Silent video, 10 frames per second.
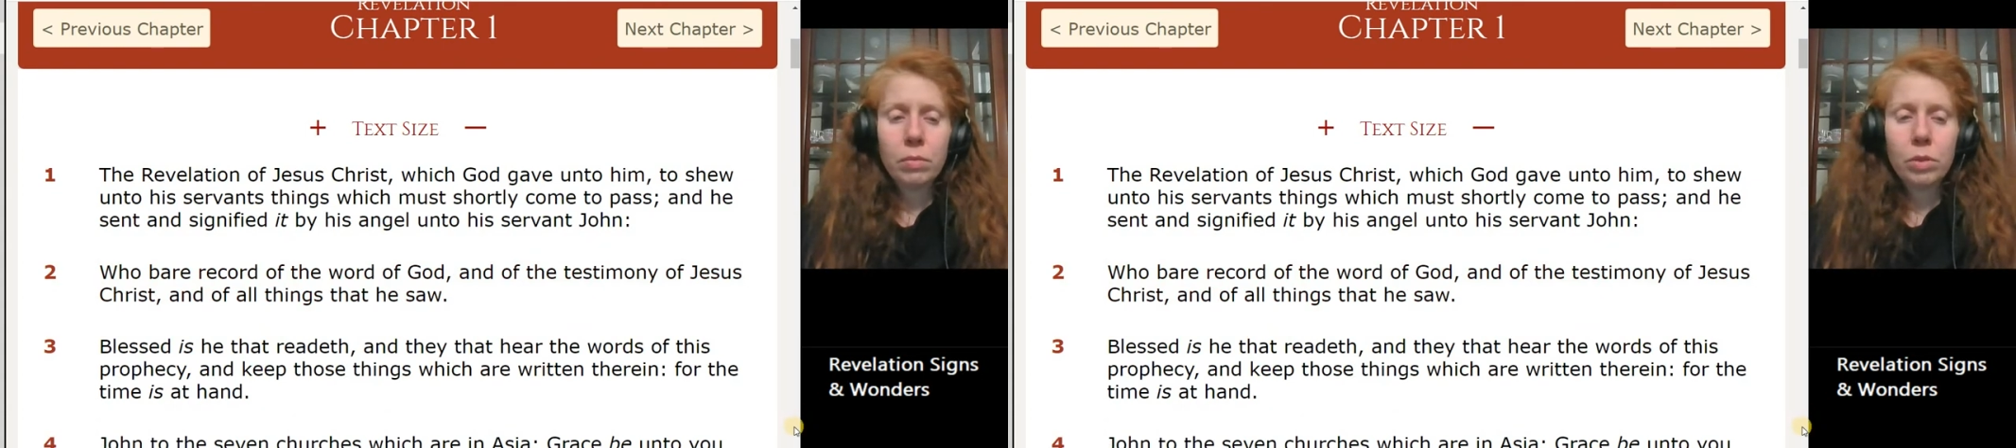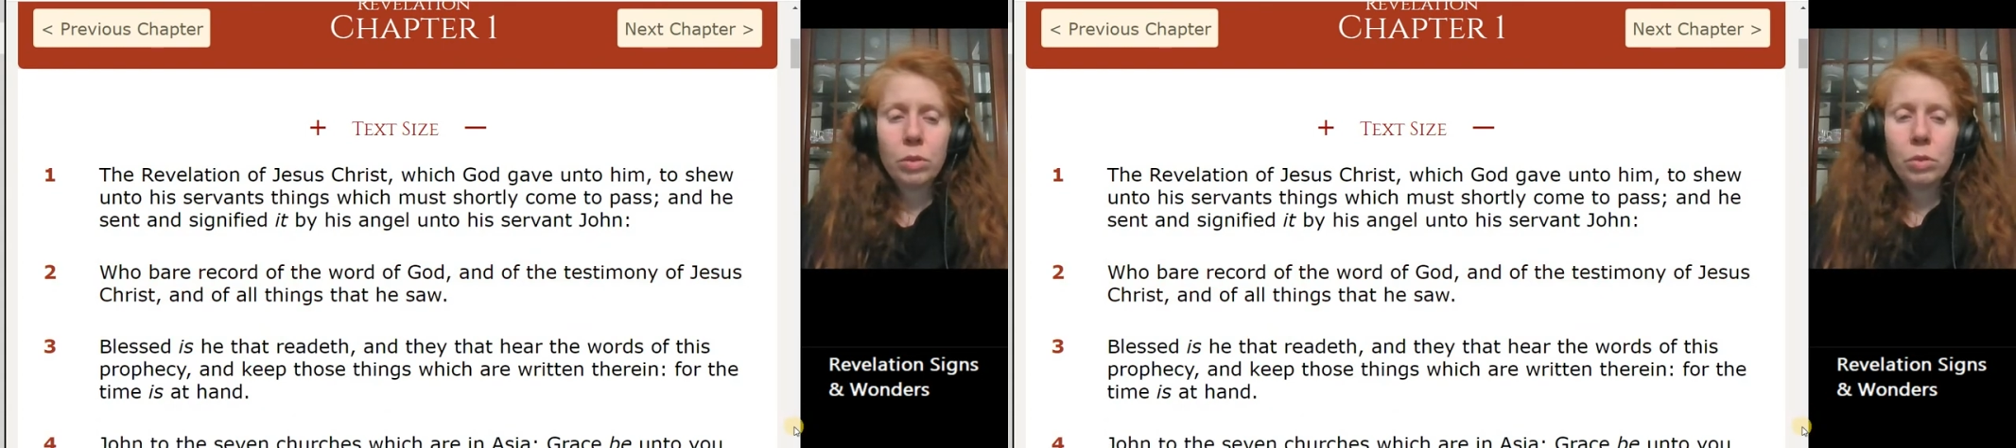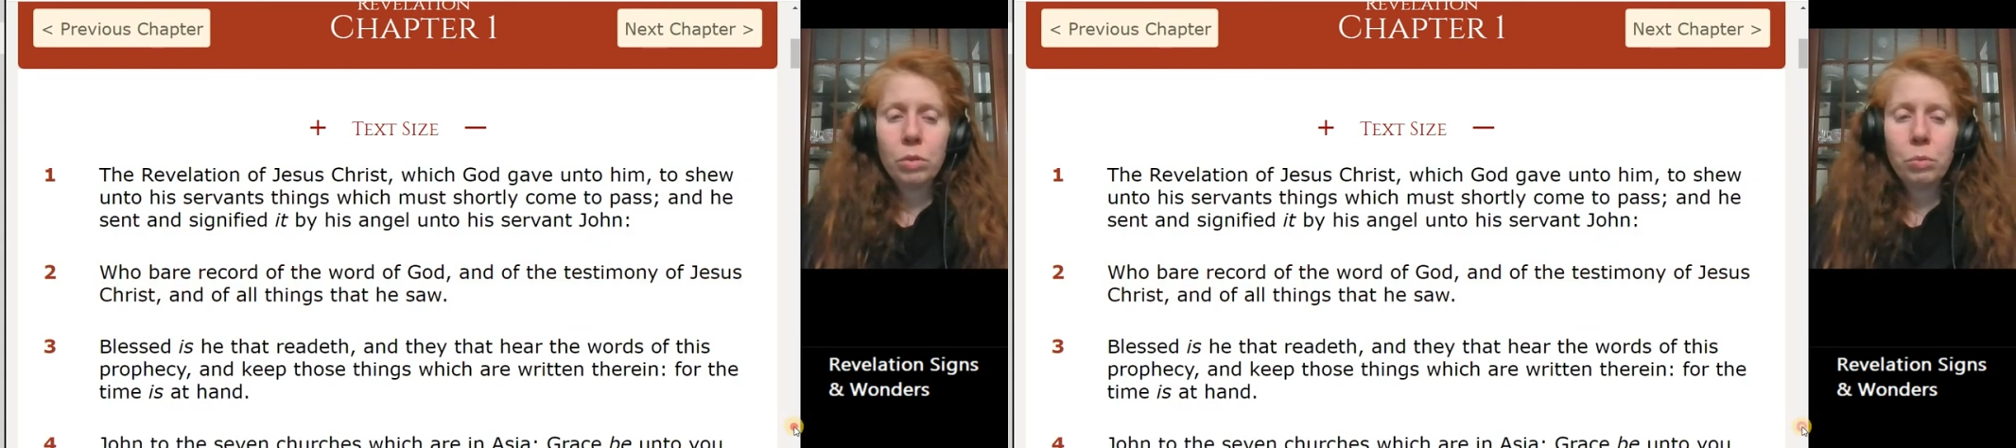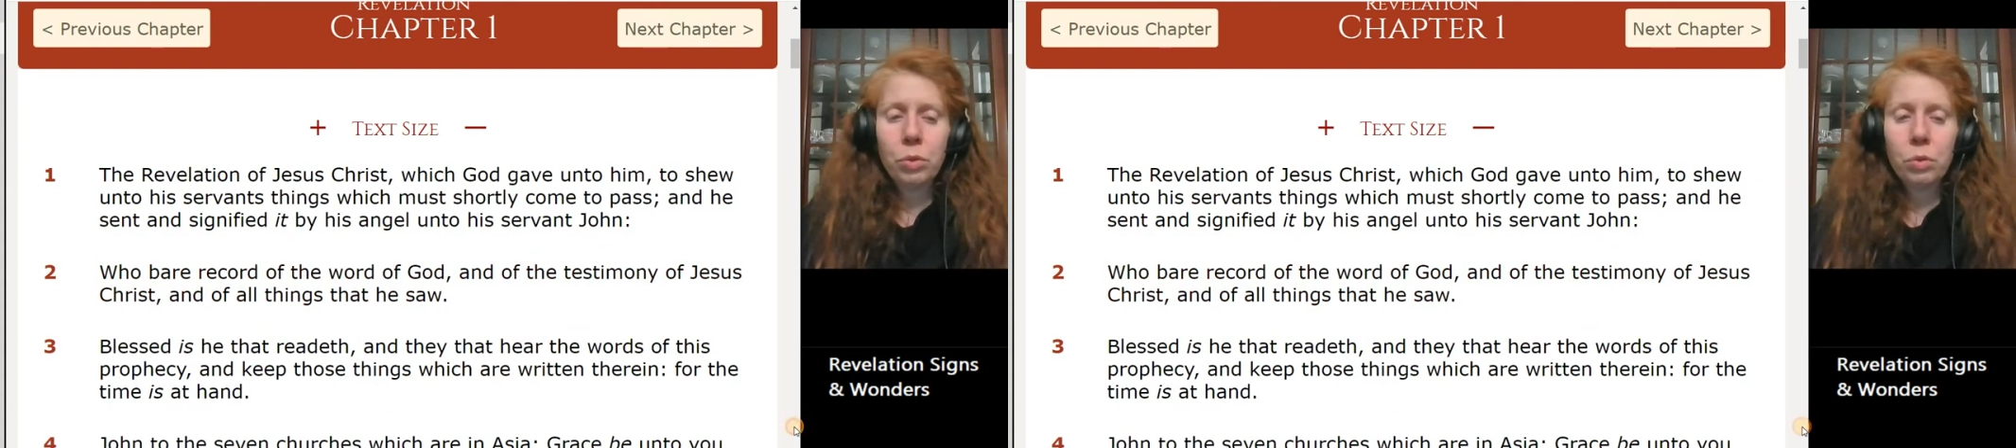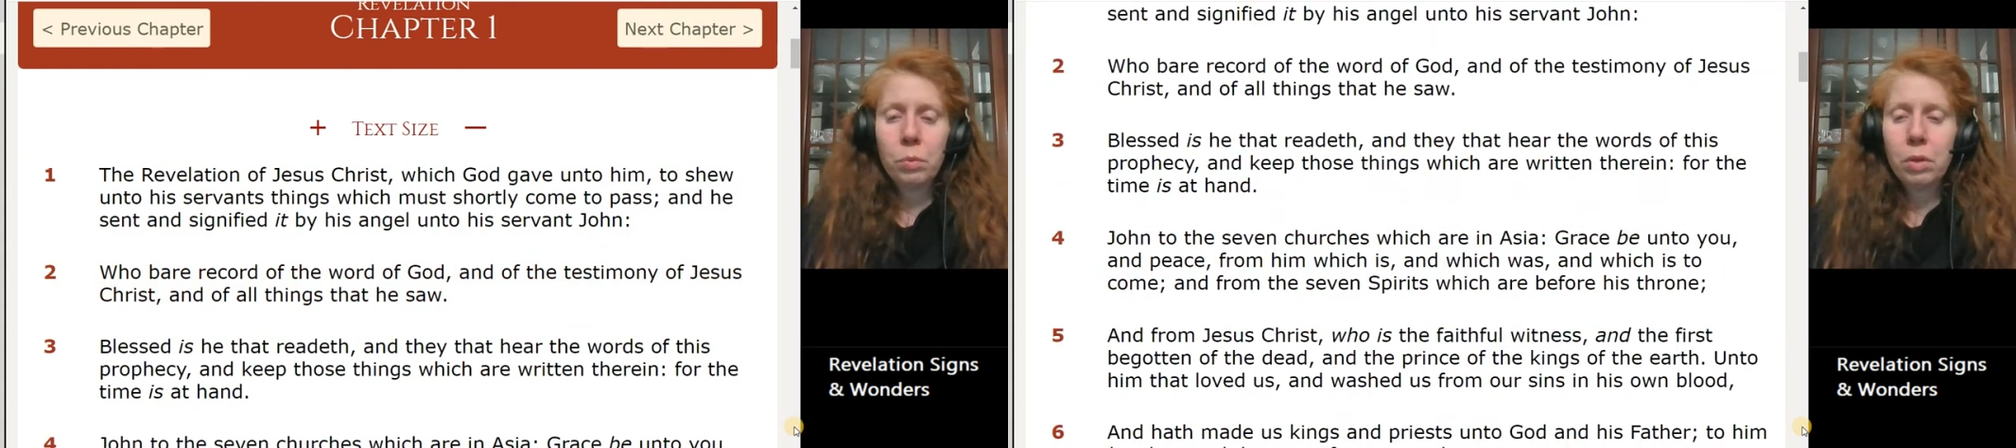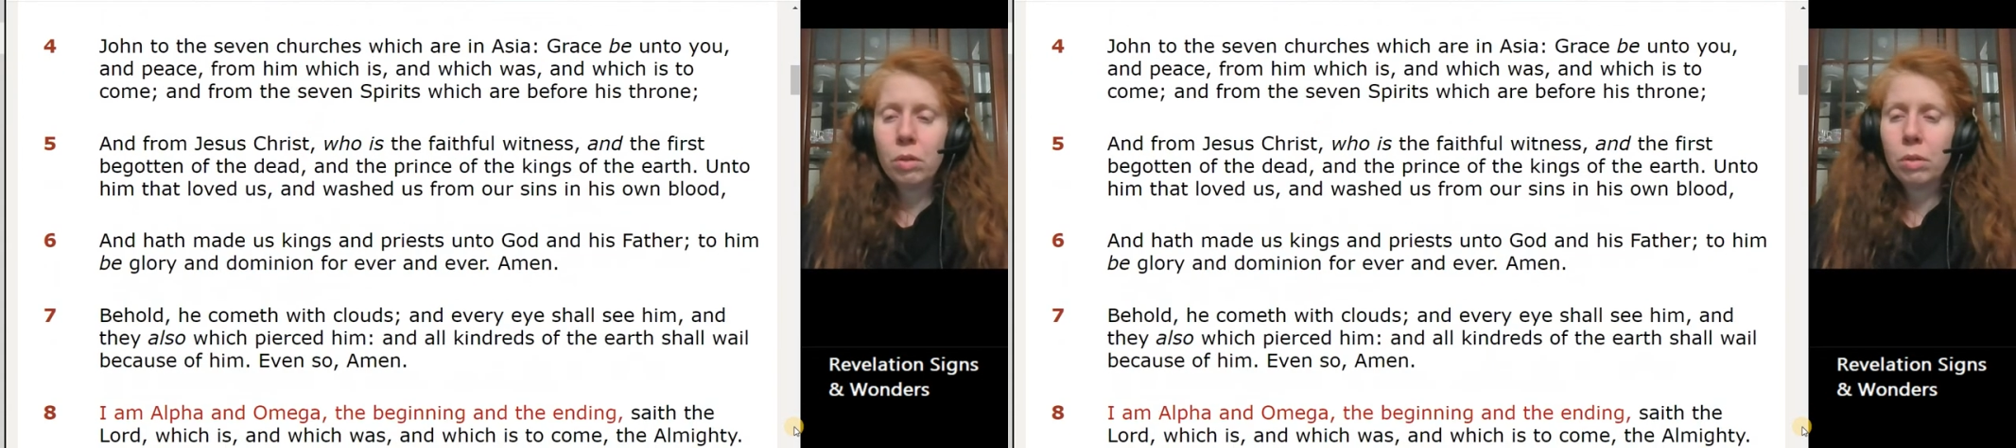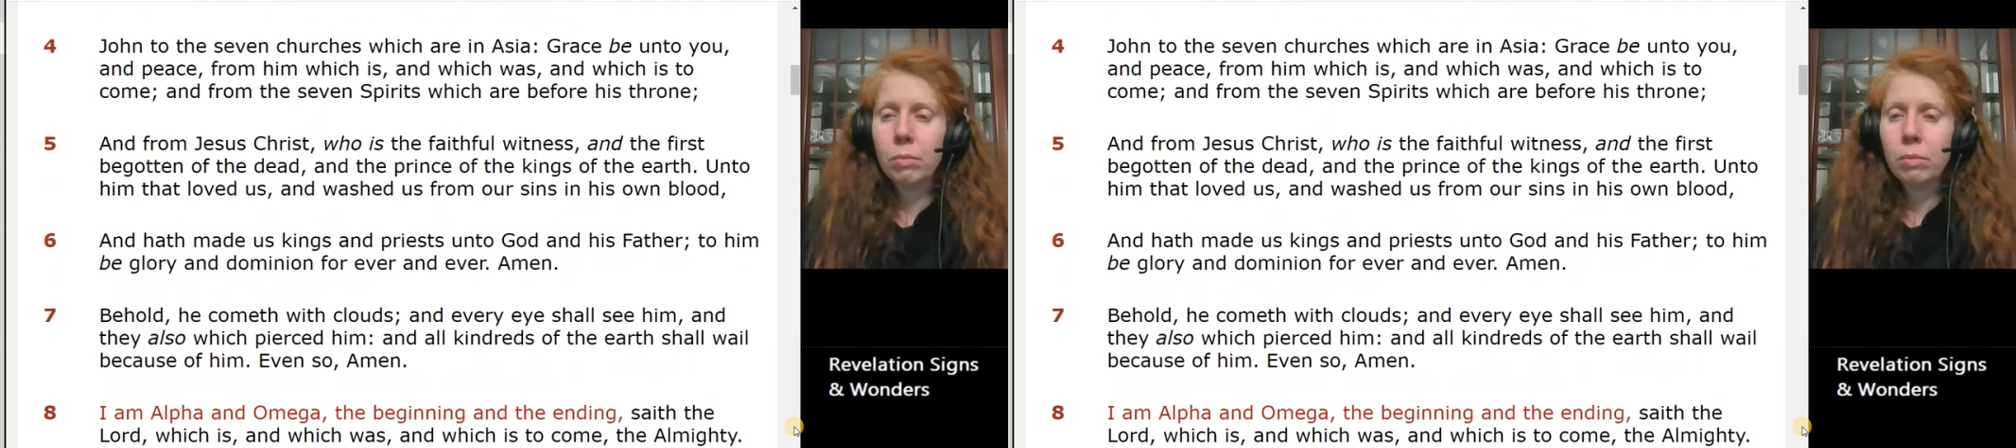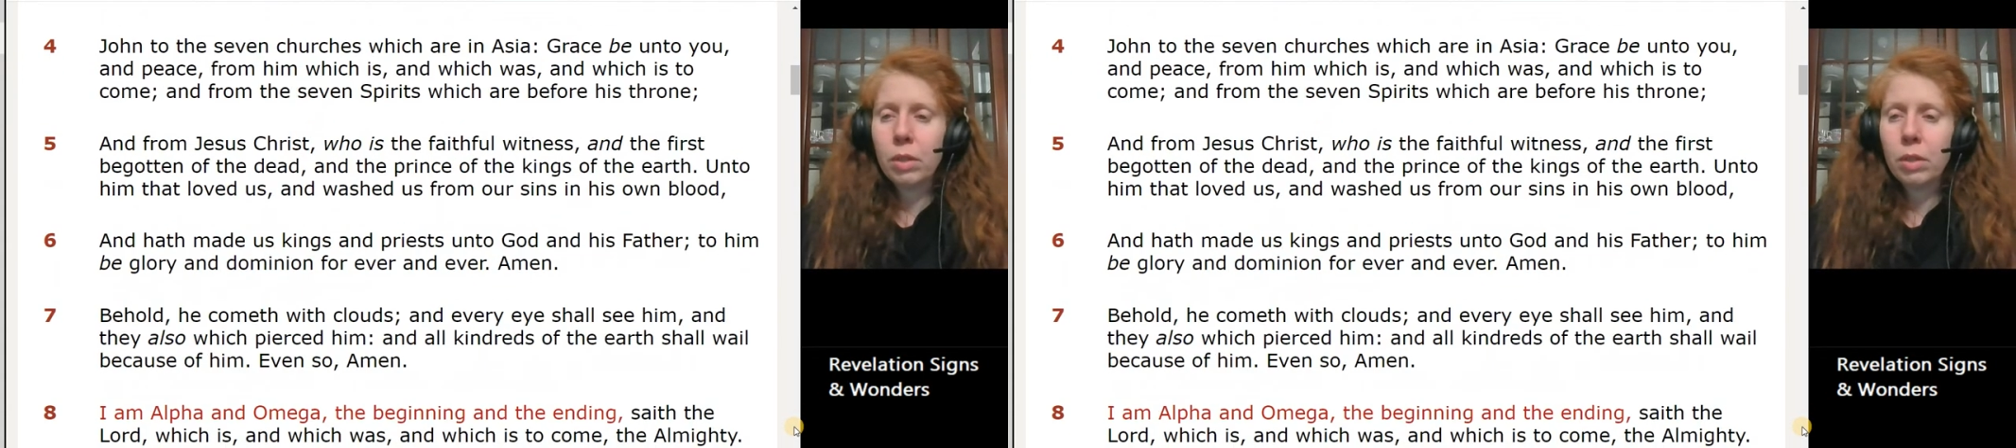you are more than welcome,